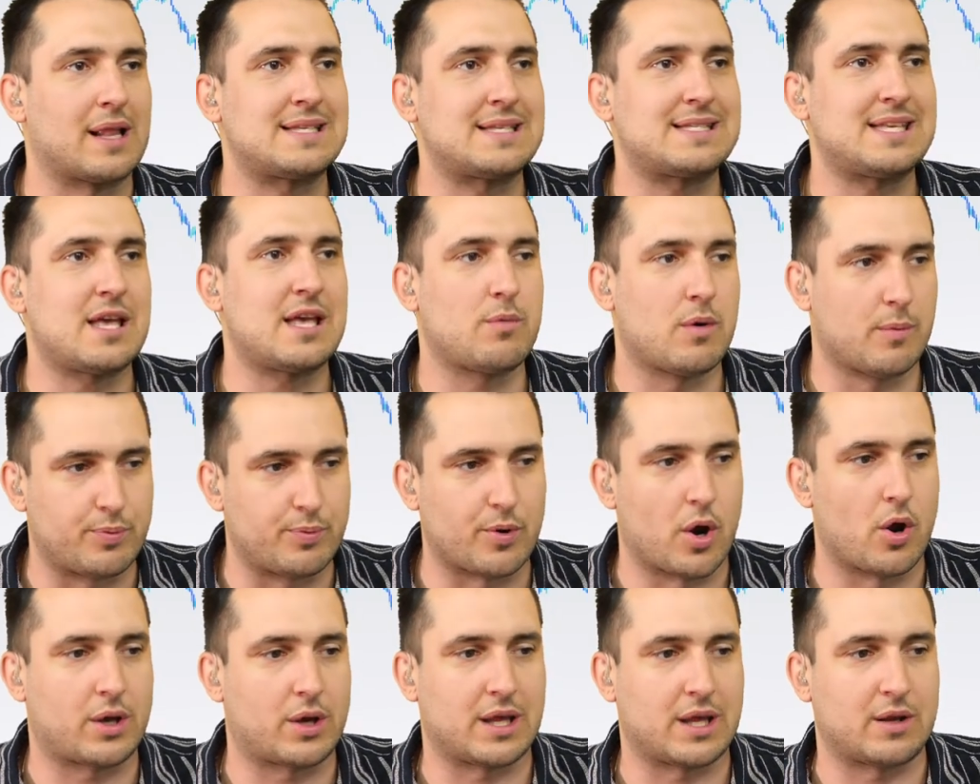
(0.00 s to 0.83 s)
Let's say we
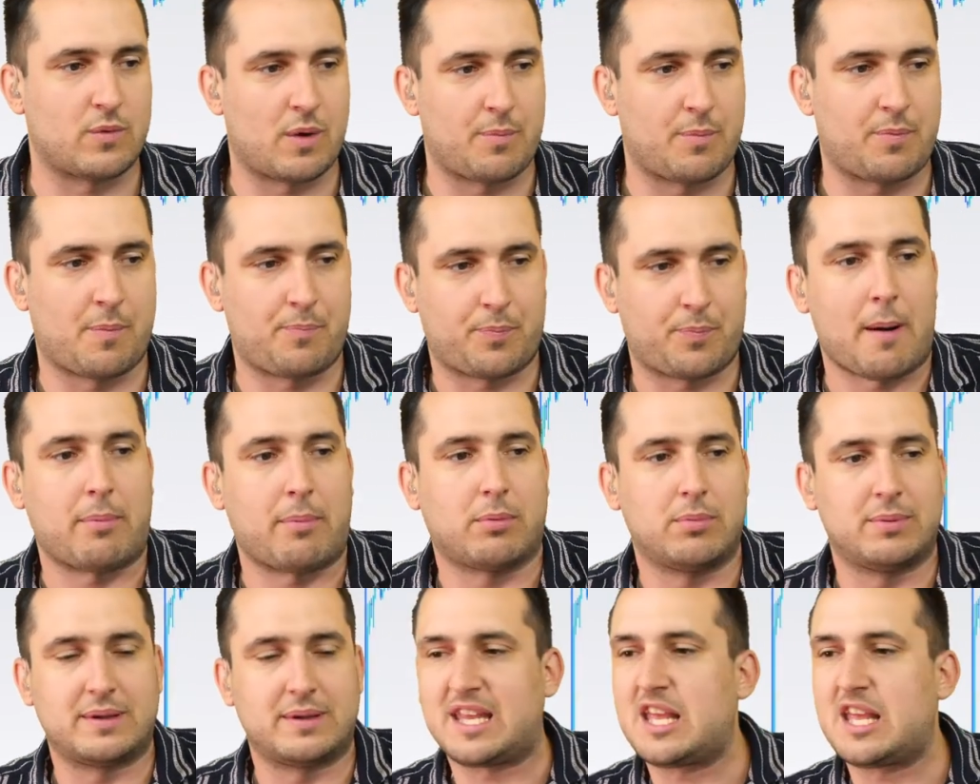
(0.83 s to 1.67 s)
broke it. We
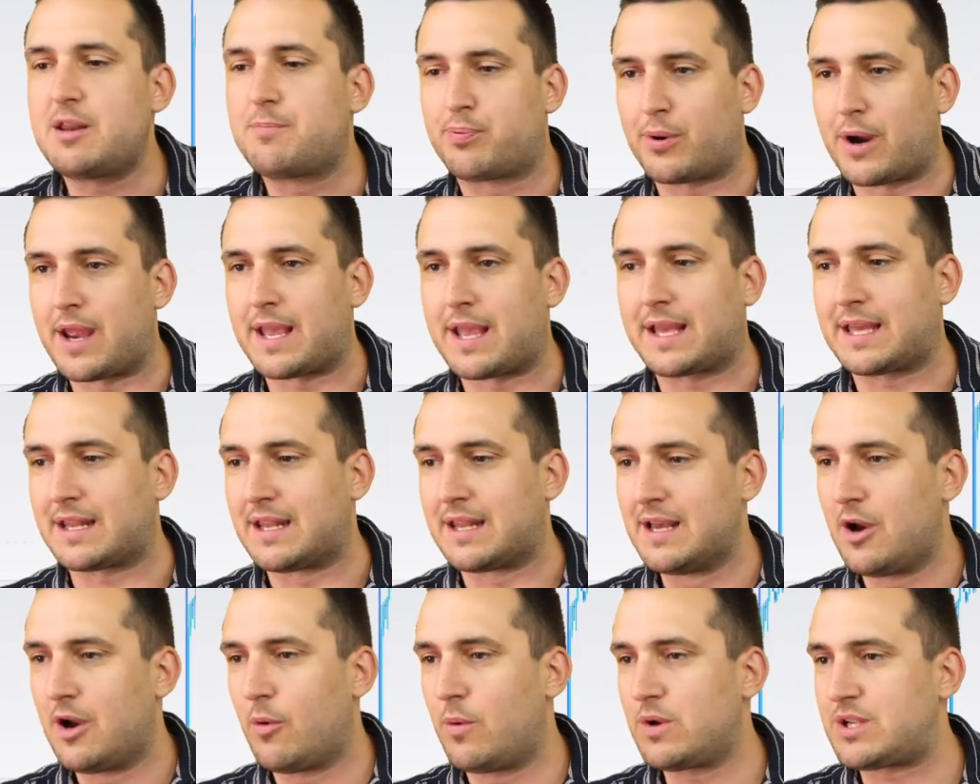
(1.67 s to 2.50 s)
probably did break it,
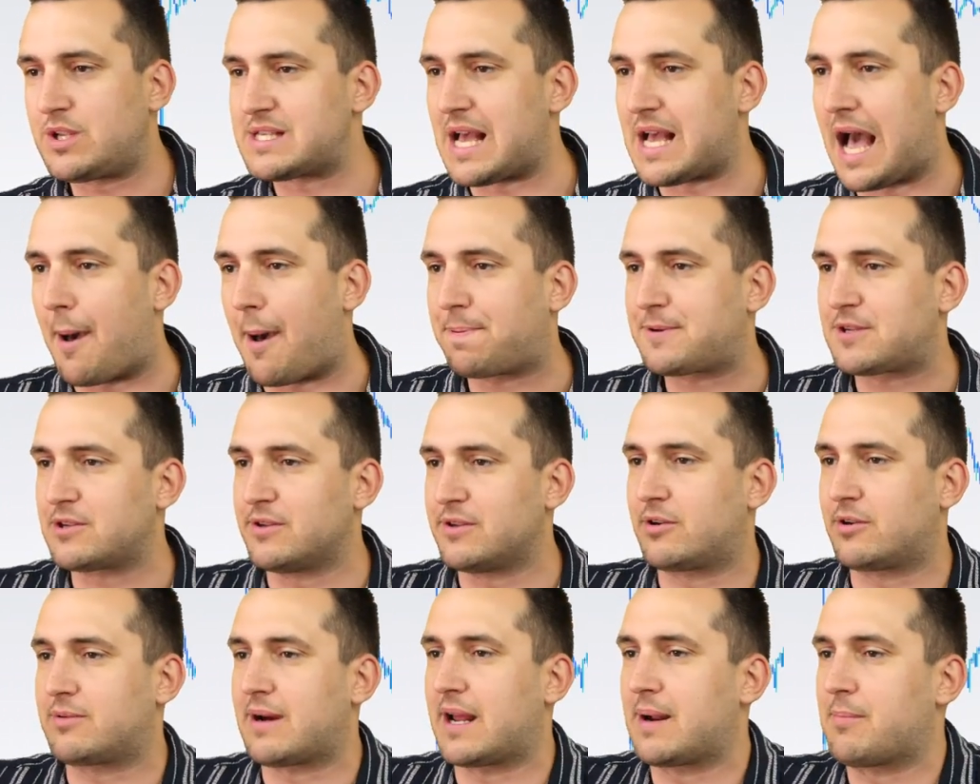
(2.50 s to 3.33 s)
which is
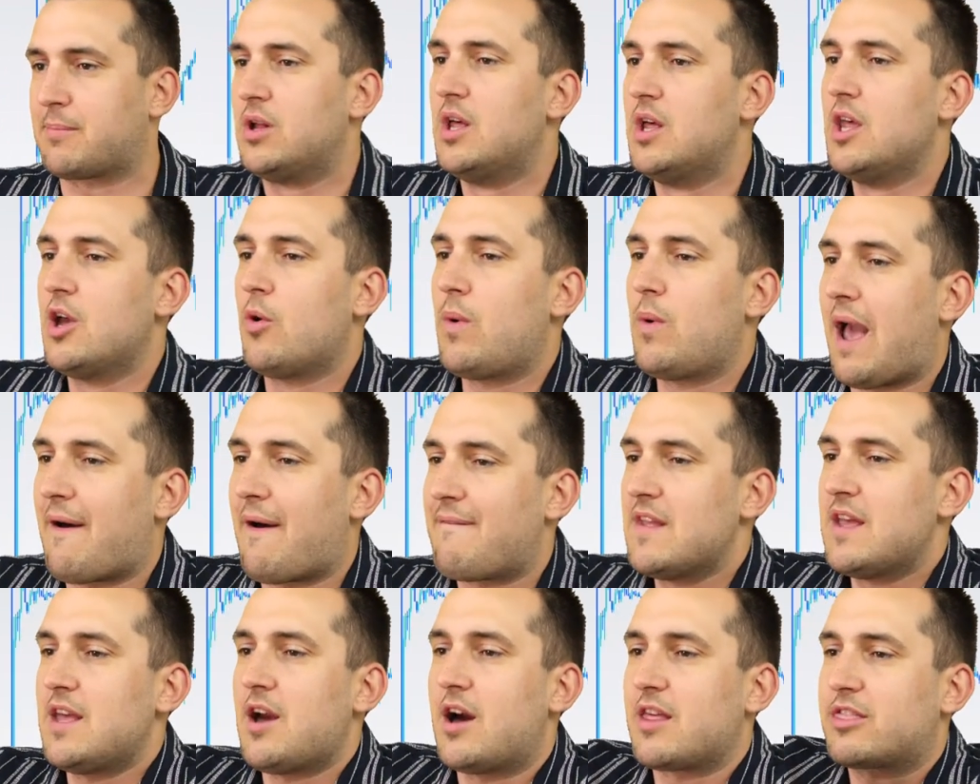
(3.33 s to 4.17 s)
absolutely incredible. We
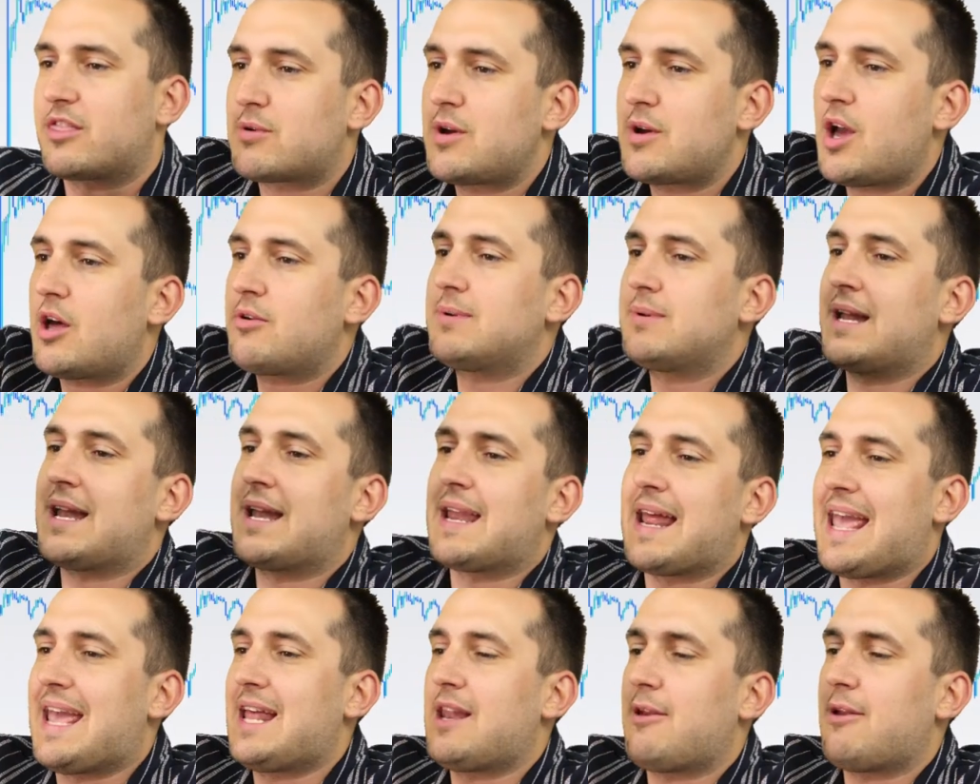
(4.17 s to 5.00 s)
have
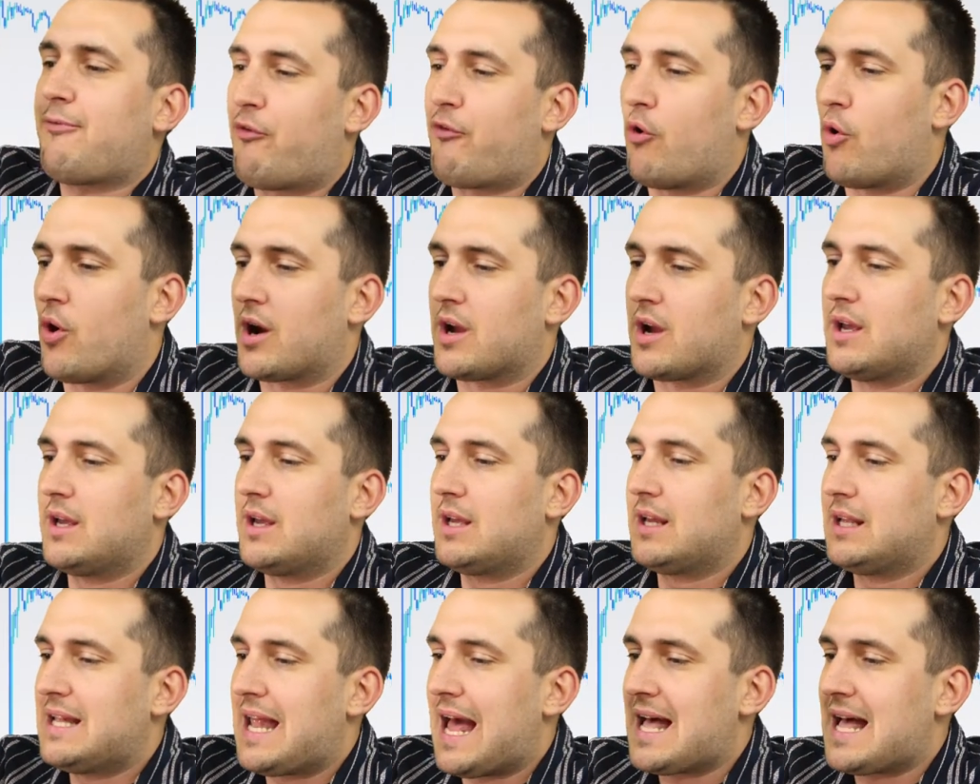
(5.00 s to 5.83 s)
384.
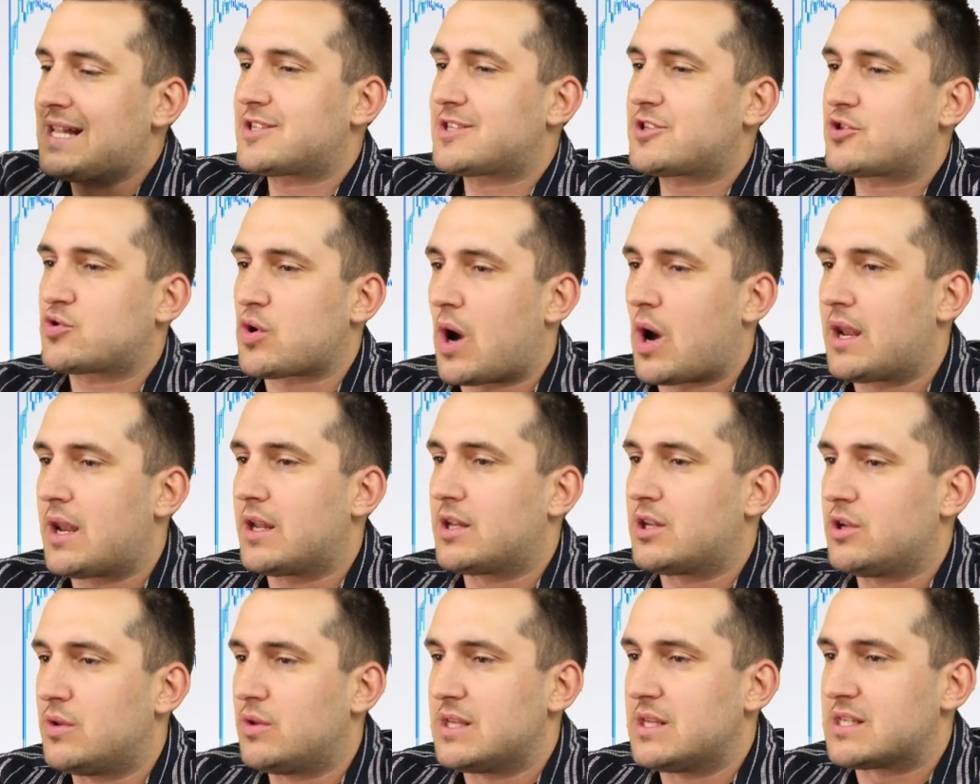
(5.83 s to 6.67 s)
Let's try to
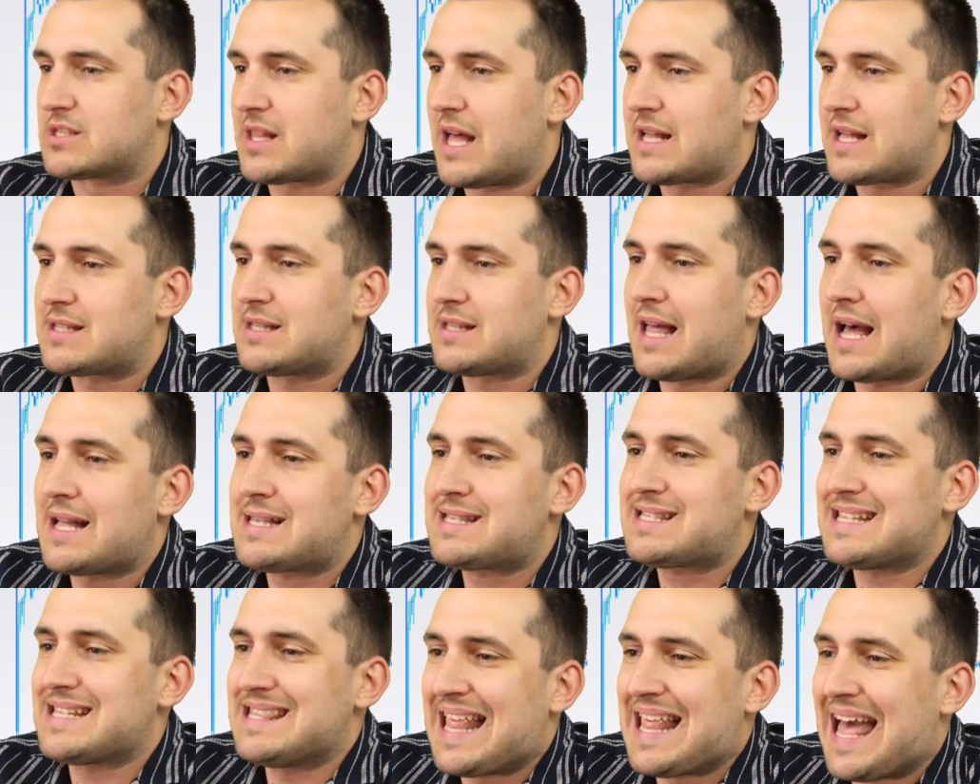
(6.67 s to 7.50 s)
do this.
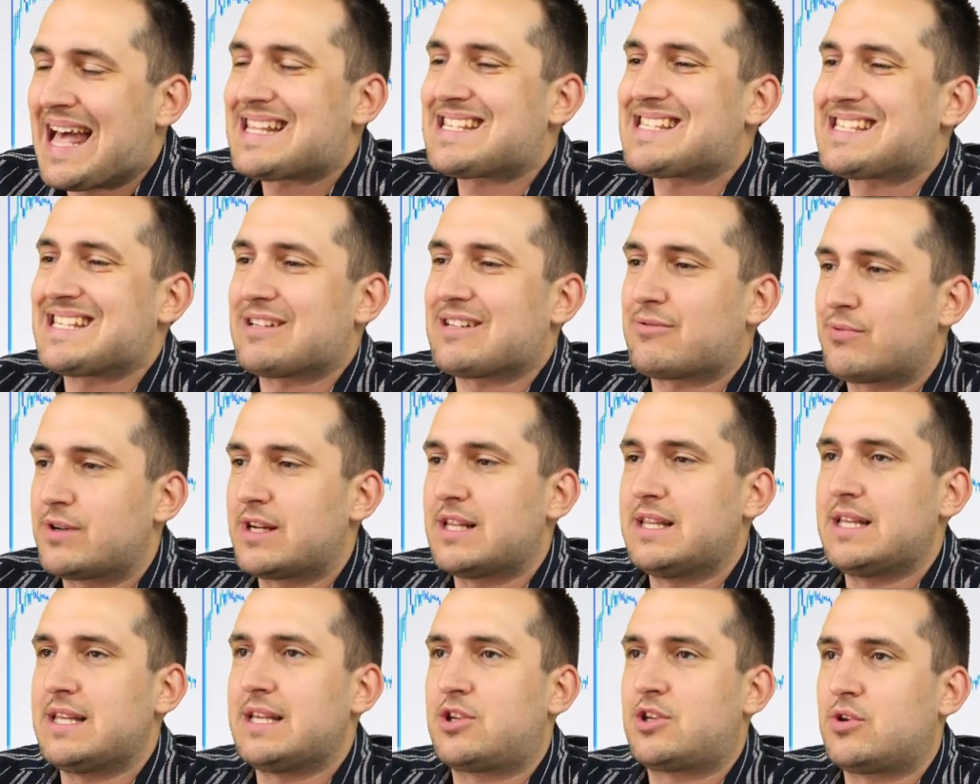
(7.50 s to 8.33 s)
Let's
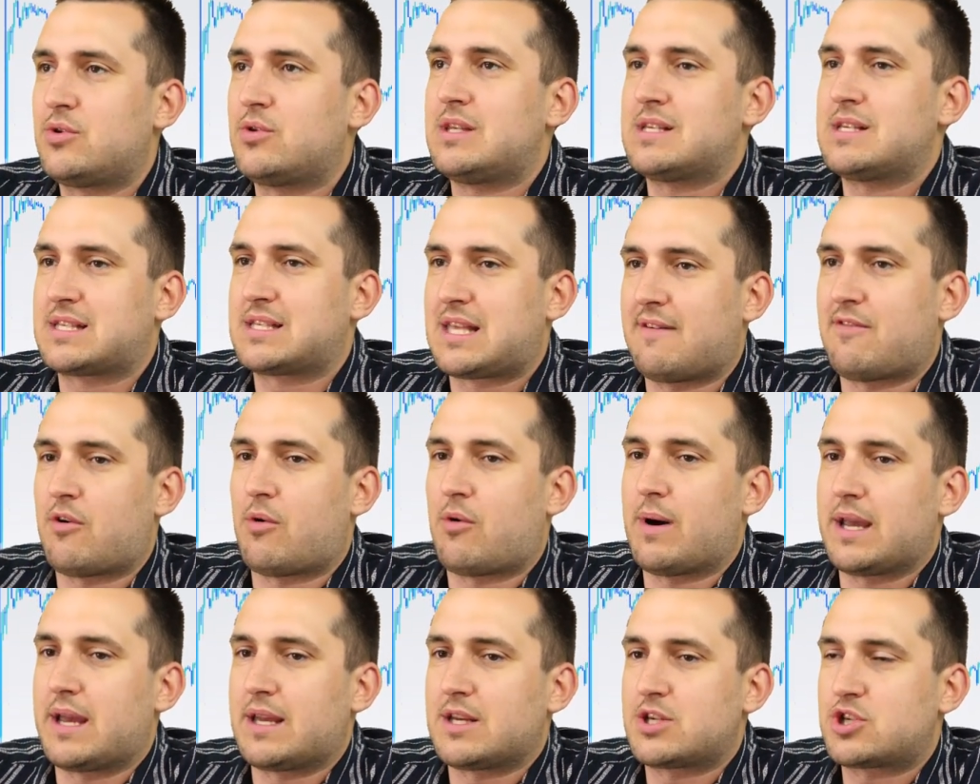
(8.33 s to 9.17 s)
really do this
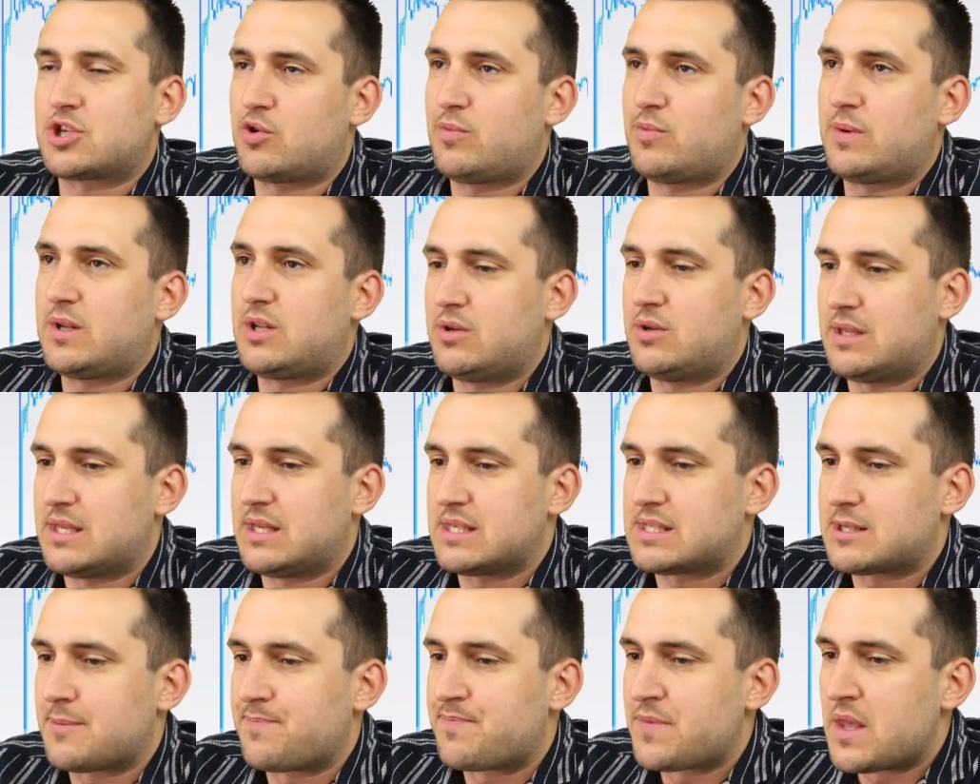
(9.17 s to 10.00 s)
giveaway. Should we do
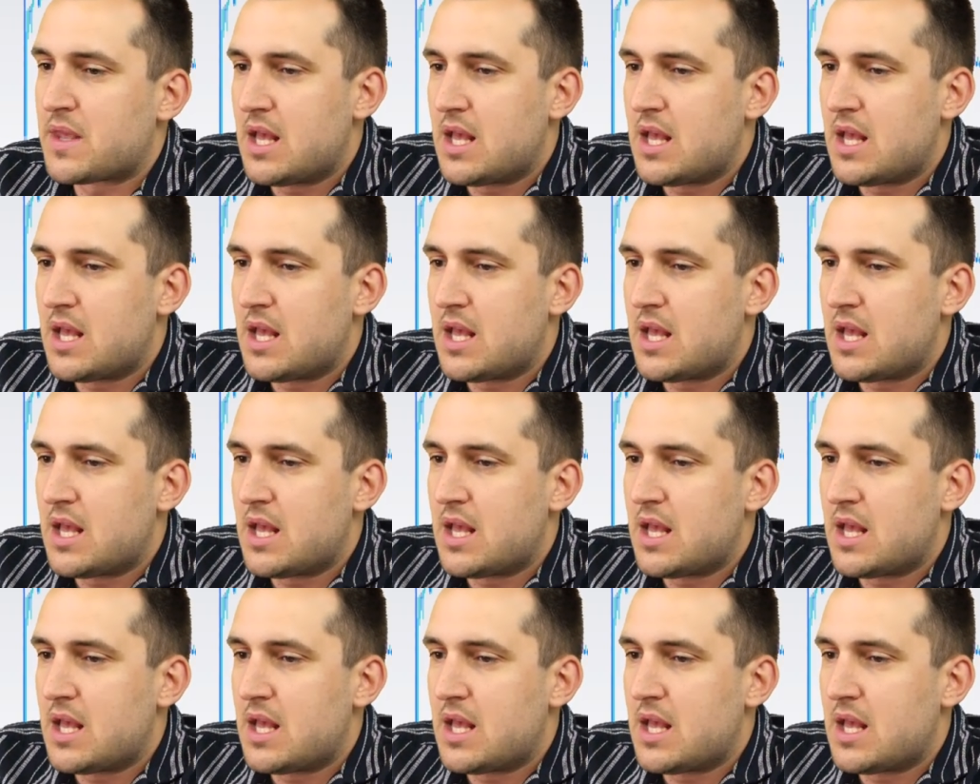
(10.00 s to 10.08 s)
this?